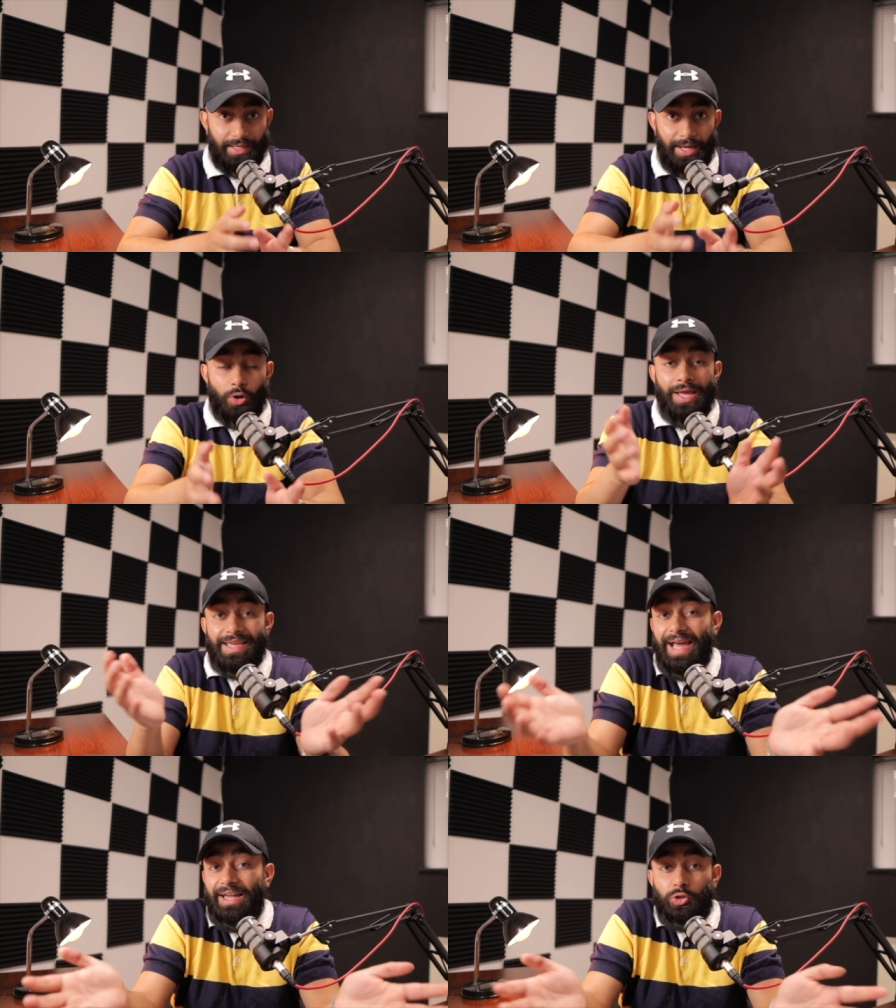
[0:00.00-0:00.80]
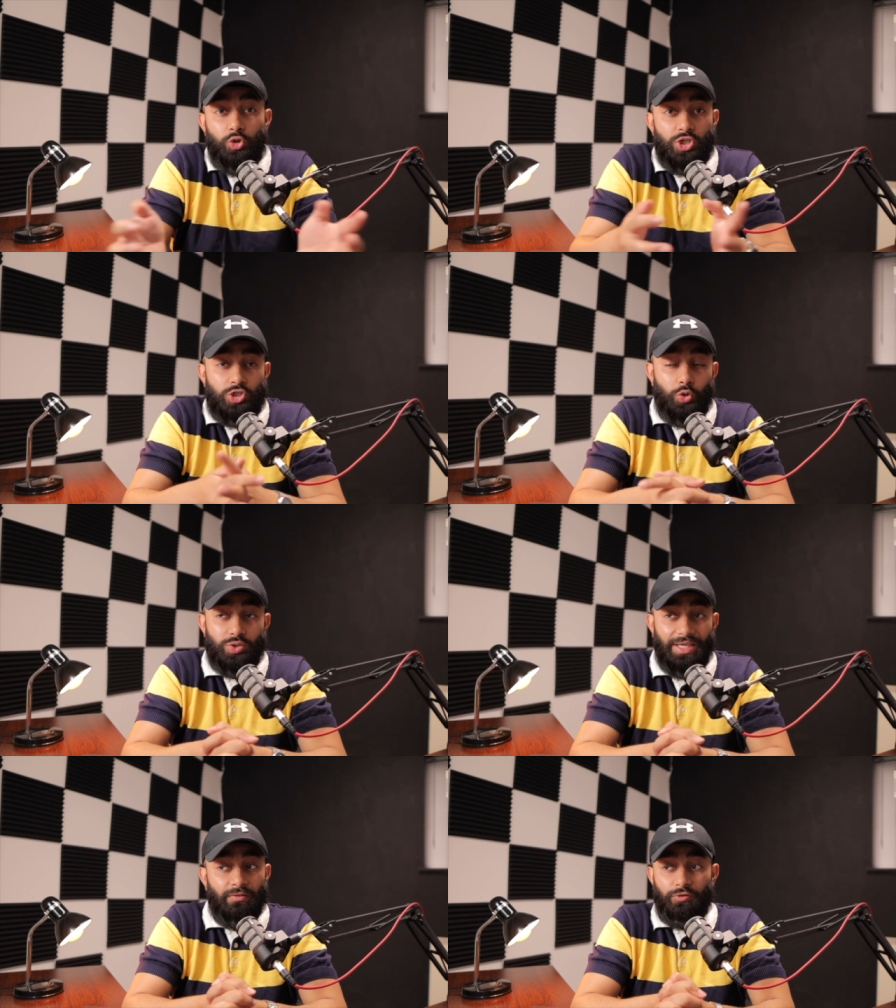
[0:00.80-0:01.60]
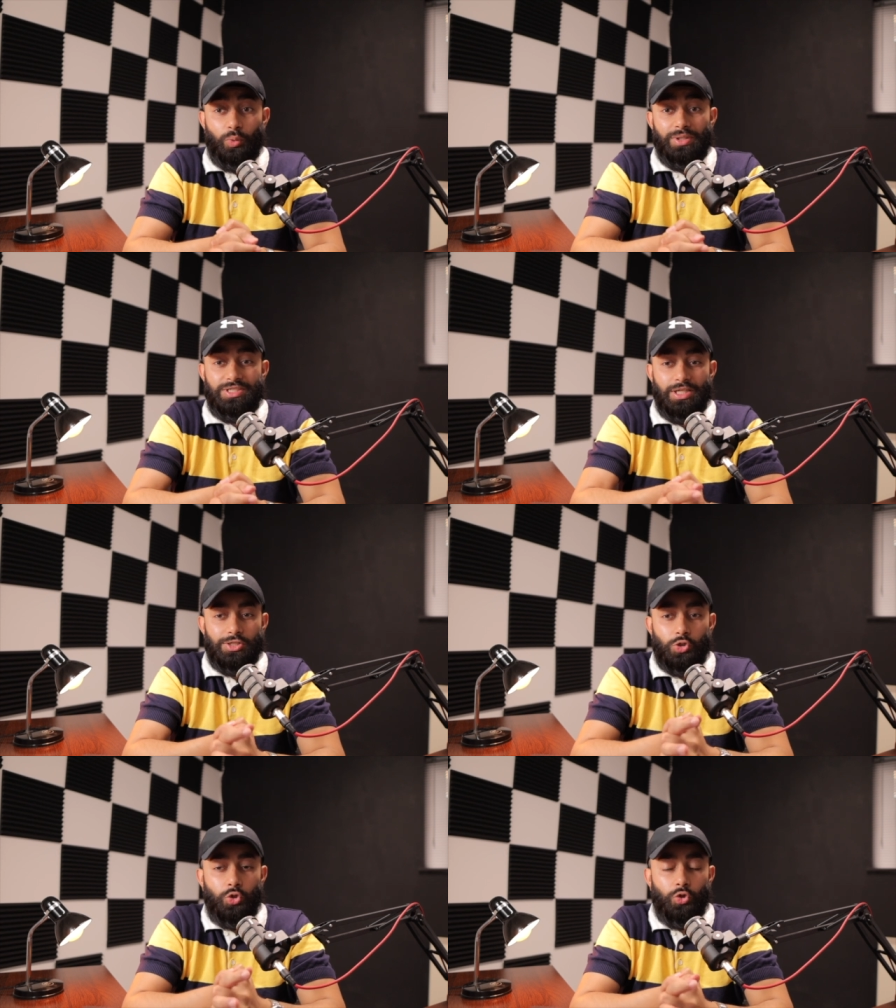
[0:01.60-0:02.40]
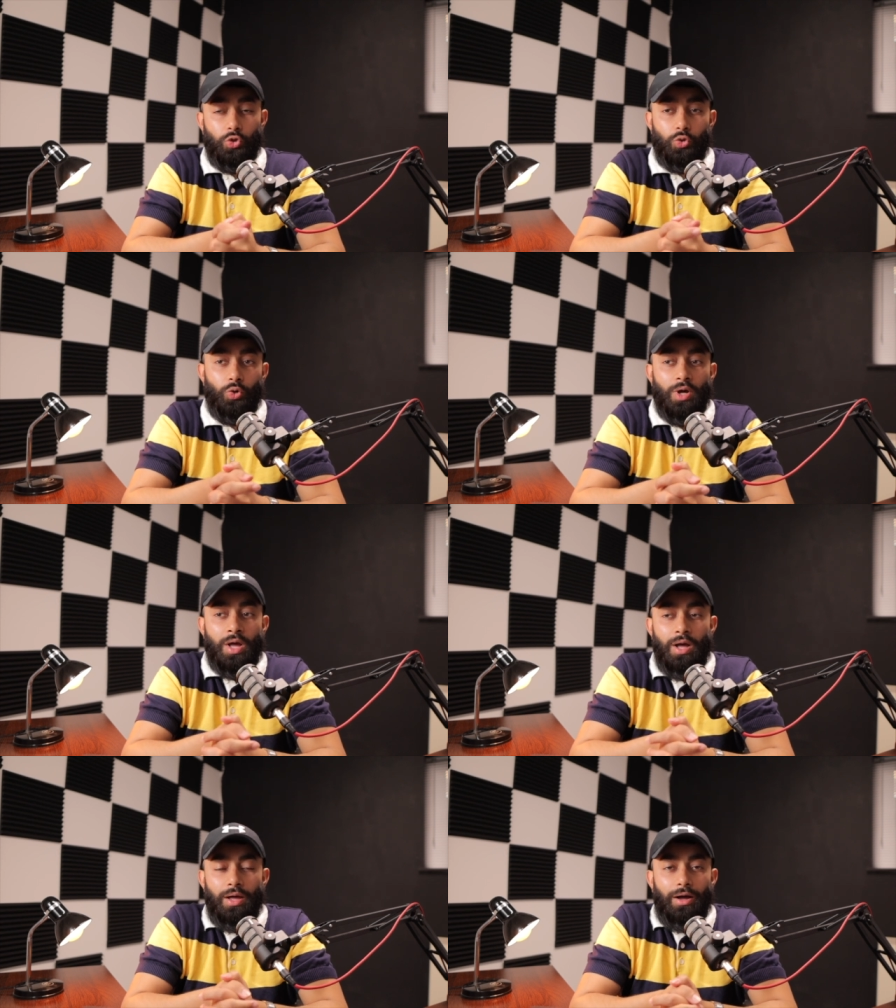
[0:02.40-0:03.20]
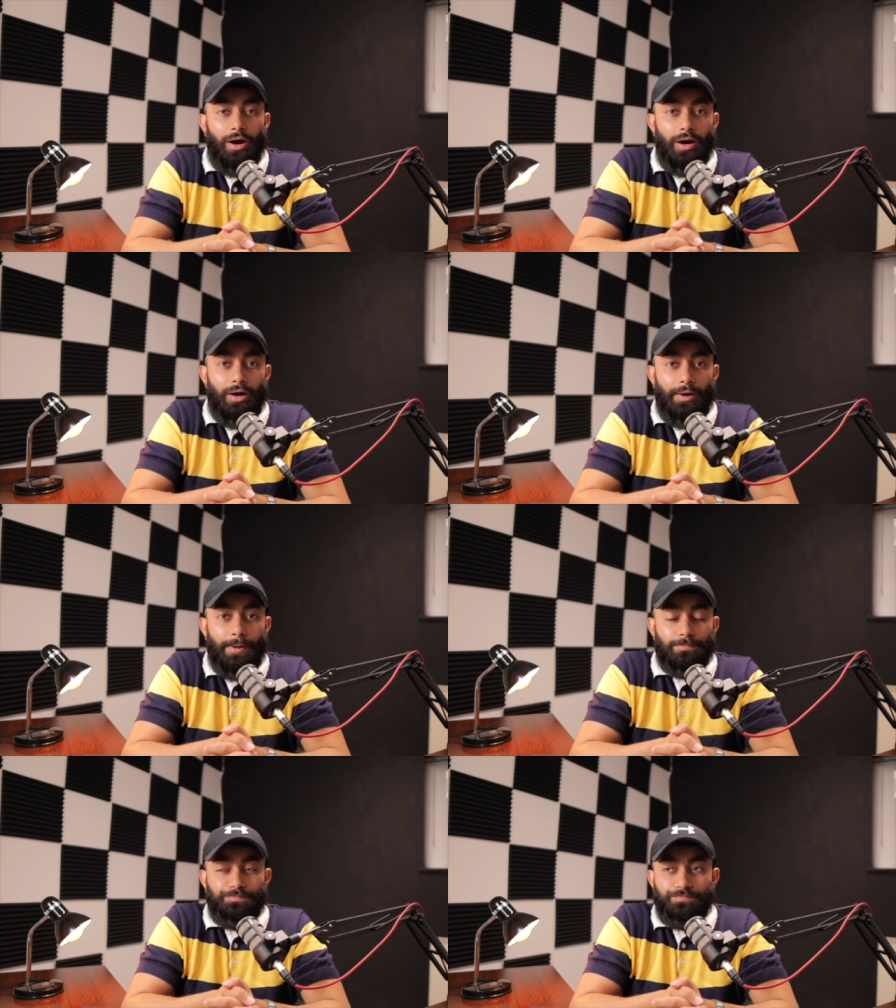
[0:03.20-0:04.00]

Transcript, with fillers: Now, can you just use influencers who are